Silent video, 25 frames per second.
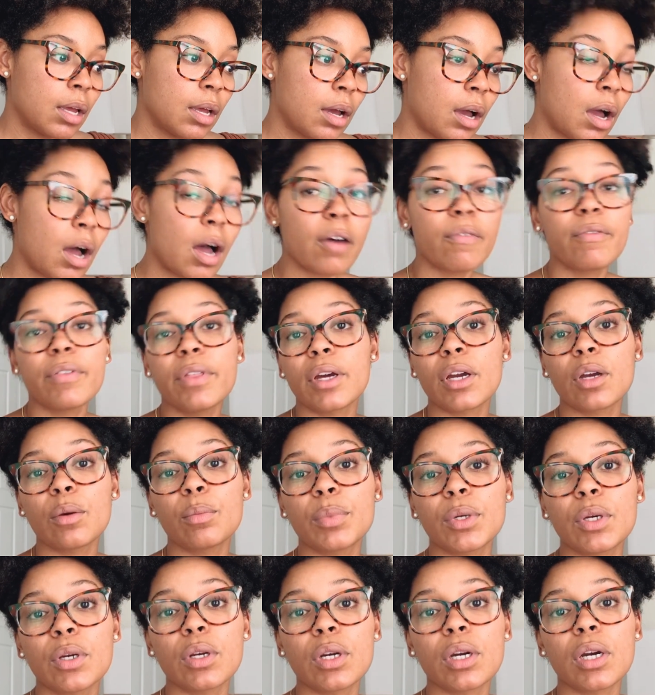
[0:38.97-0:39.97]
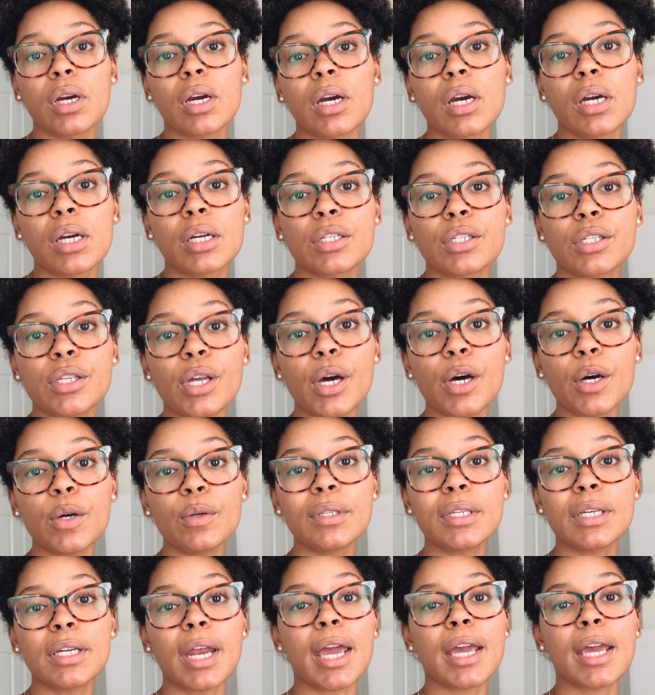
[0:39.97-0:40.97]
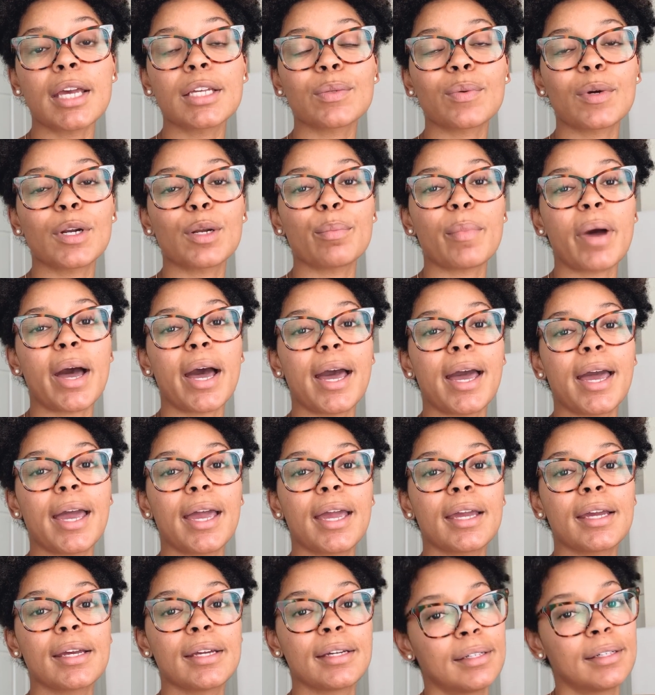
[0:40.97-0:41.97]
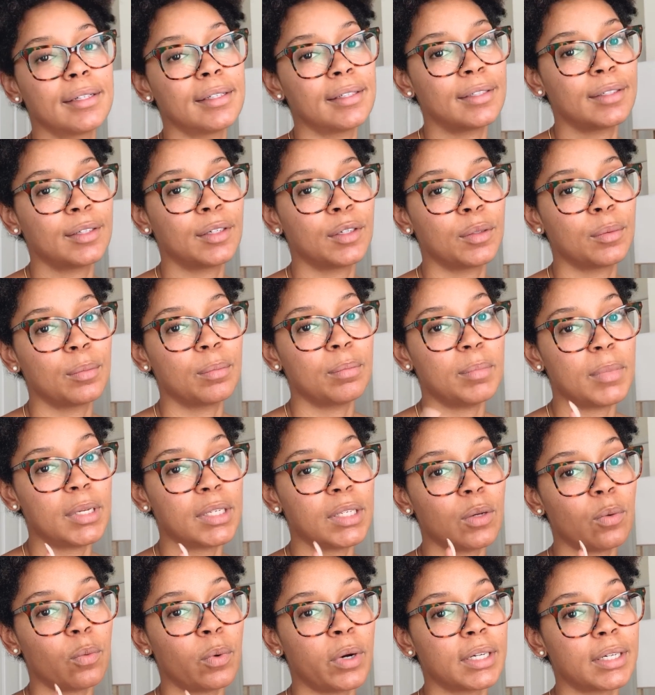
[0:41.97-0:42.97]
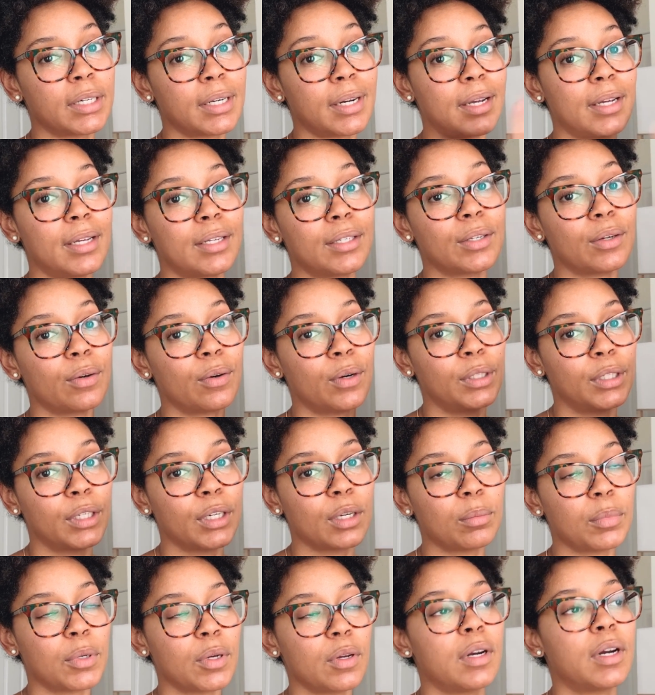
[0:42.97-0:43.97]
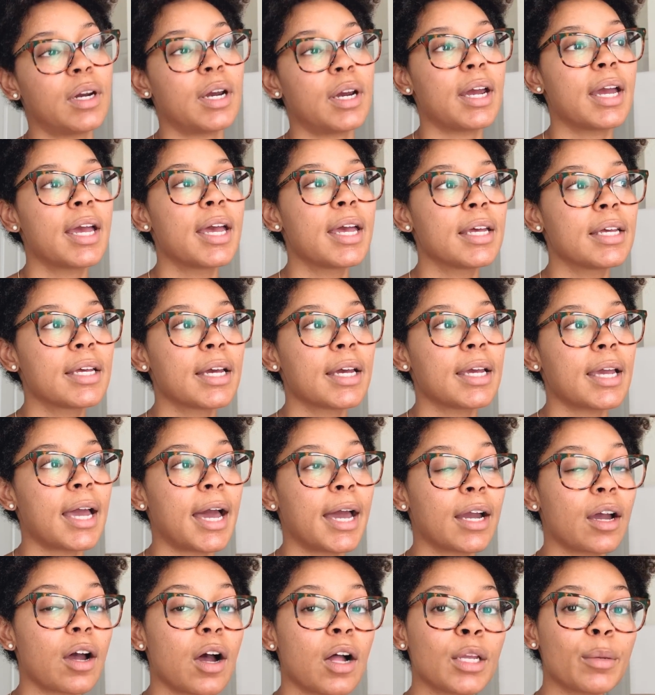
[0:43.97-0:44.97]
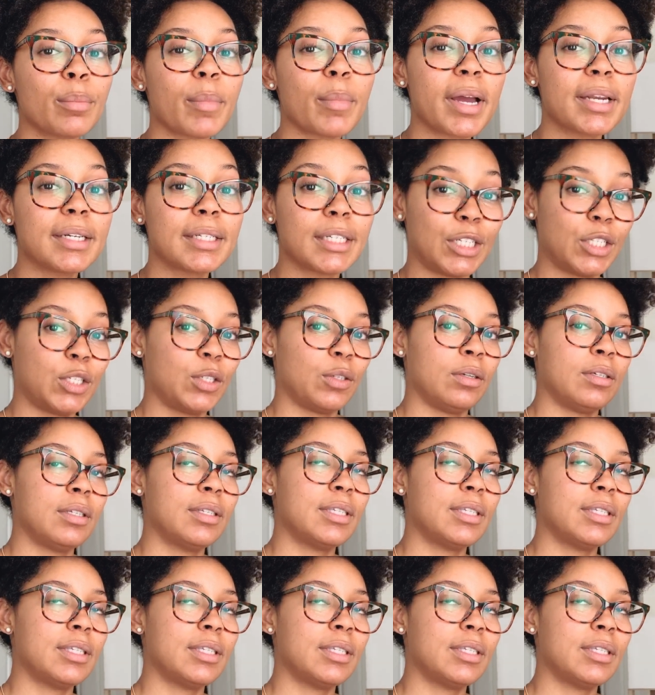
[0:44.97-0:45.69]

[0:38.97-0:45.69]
off the computer. So today is one of my busy work days on the computer. I call it my digital